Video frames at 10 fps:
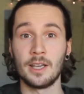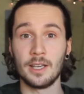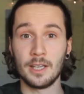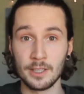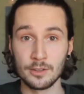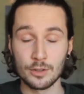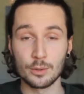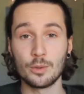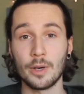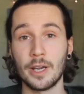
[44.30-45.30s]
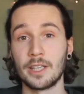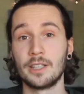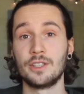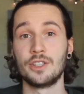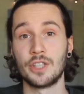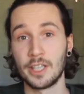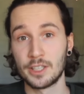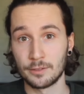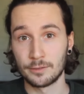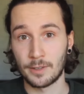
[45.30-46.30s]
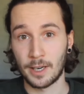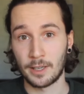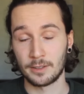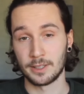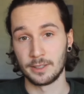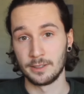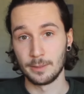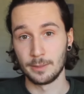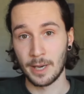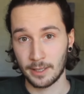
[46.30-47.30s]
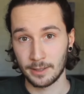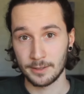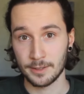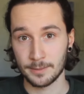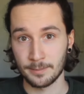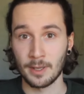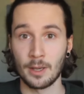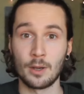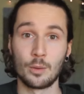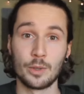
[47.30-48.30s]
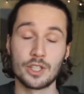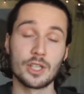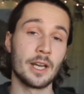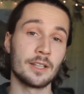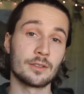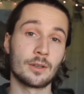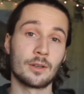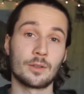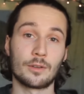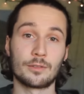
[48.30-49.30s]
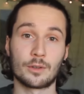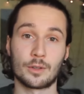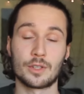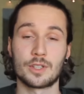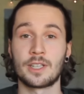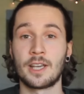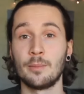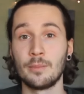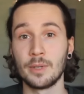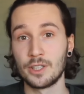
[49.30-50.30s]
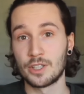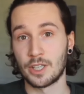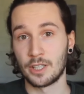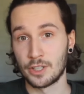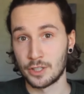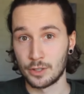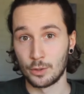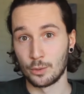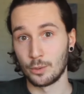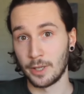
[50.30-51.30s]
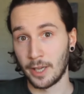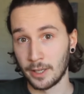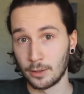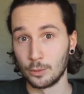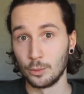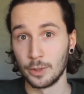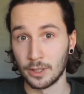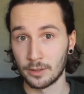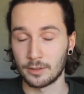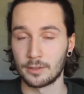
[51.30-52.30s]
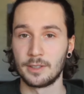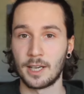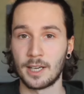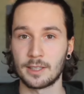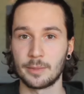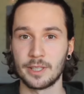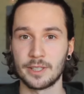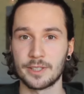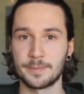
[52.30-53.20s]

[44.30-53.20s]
into a JSON file in the backend, which later on, of course, can be changed to a real database.